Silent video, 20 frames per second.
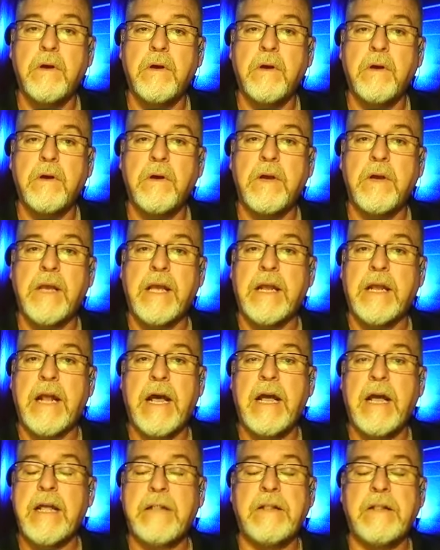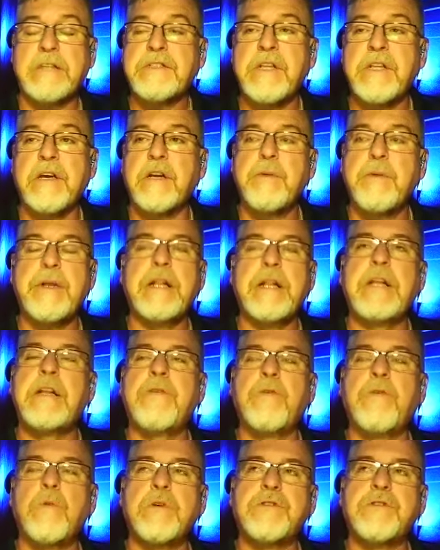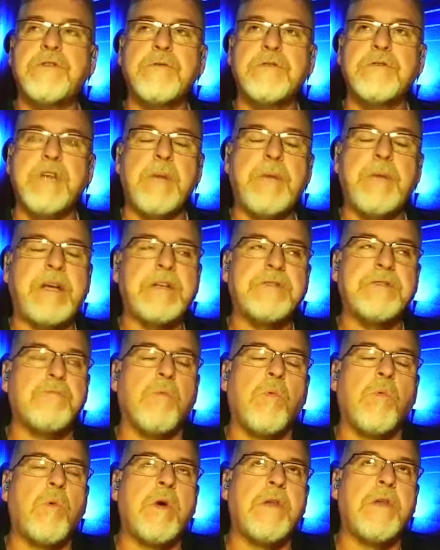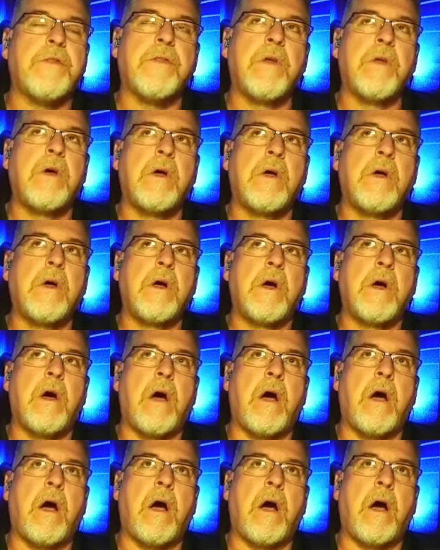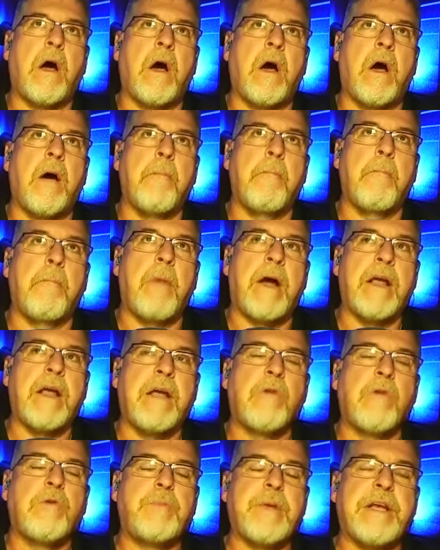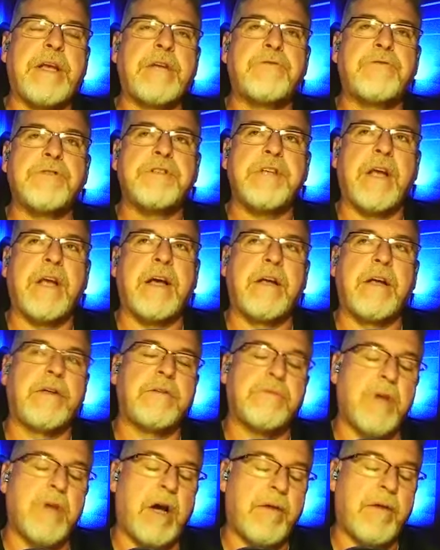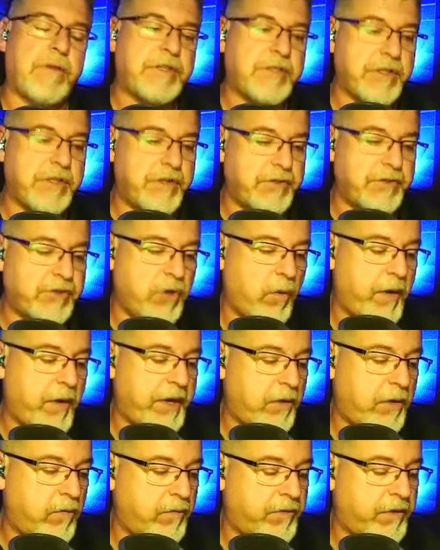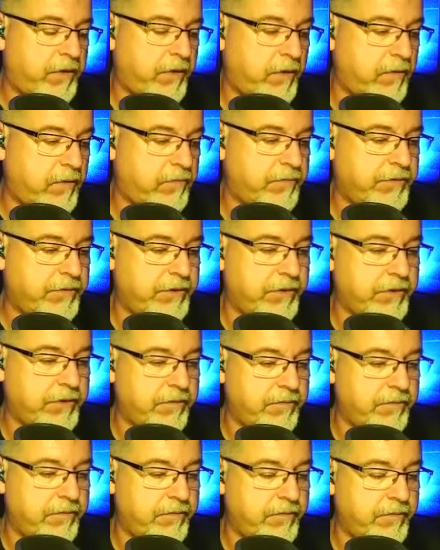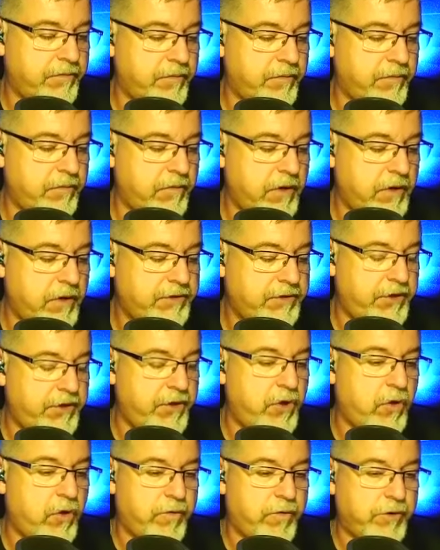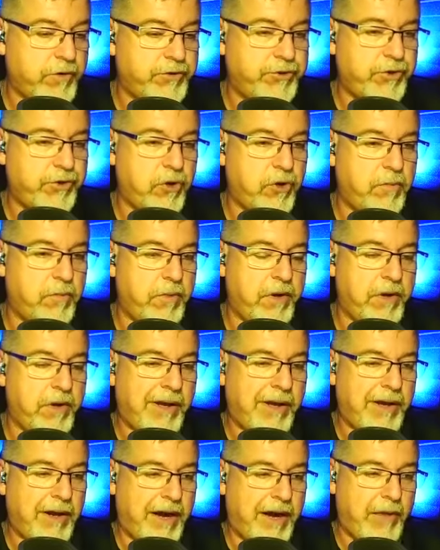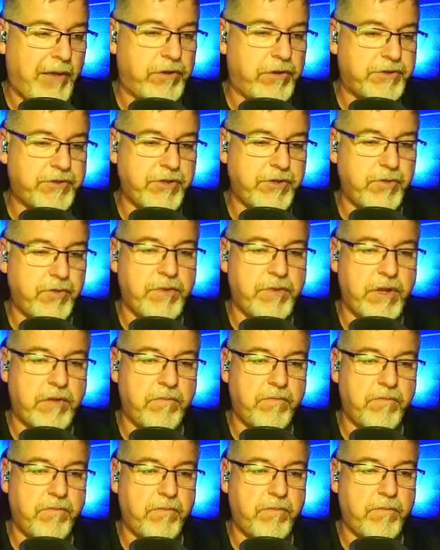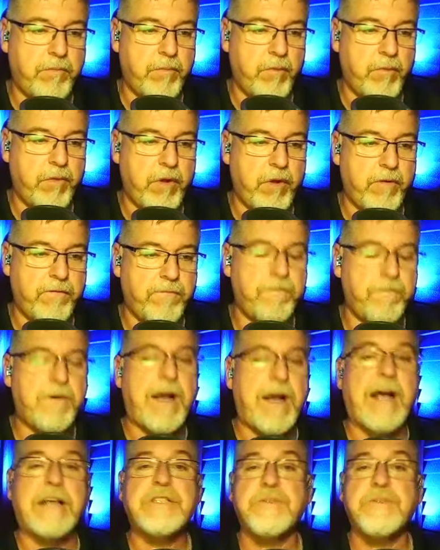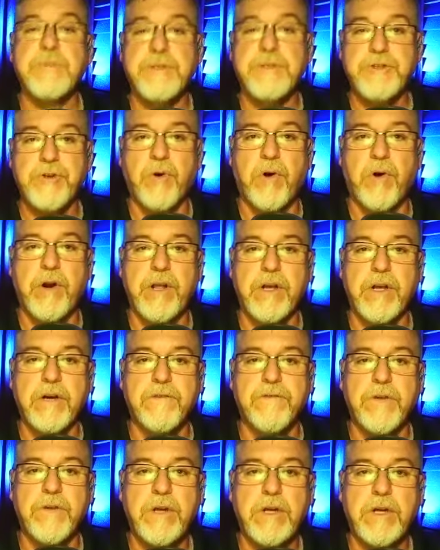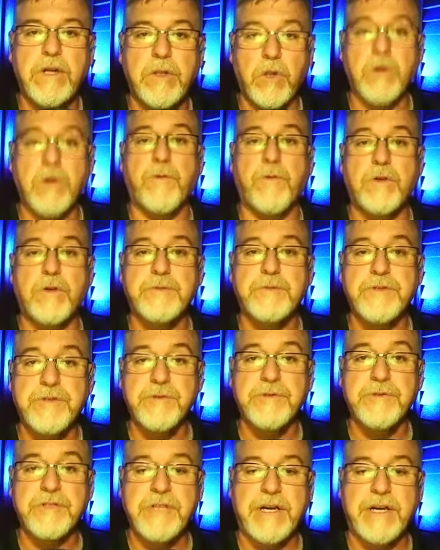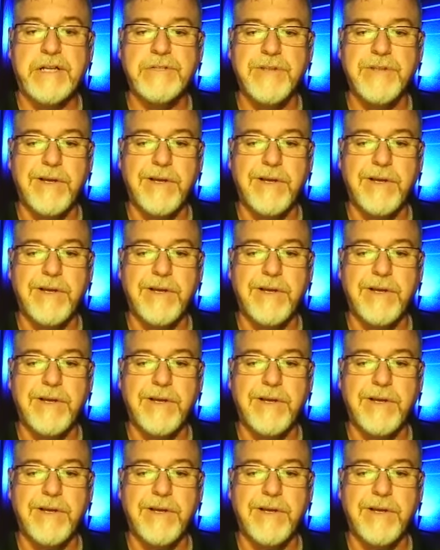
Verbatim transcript: Yes. And, and that's not going to be any different with suicide because with um, I, it would be interesting. I, obviously, there's no way to to to to know for sure, but I would assume that the vast majority of law enforcement suicides,